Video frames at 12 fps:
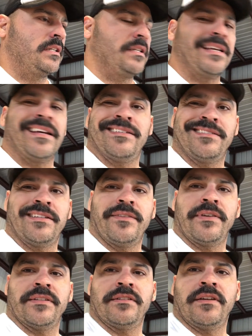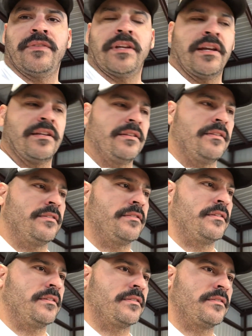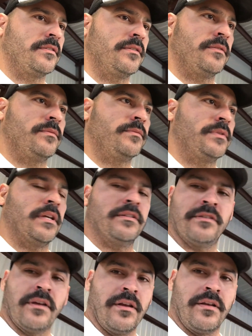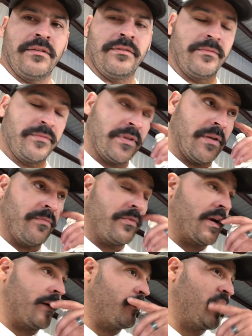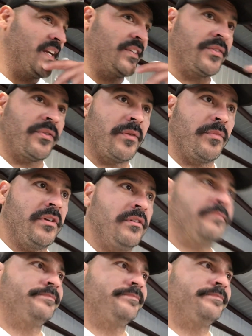lot of stuff I still have to add to this thing. So that's all. I'm trying to brainstorm it.